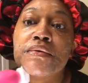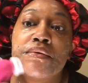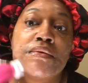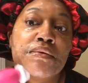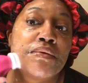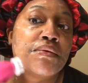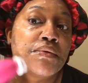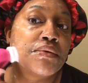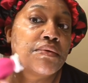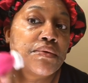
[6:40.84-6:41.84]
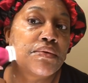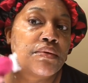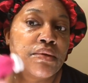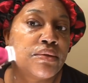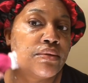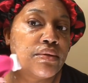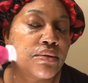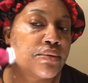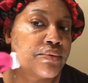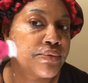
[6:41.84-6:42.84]

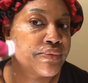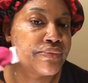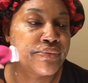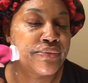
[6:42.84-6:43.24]
Nobody speaks.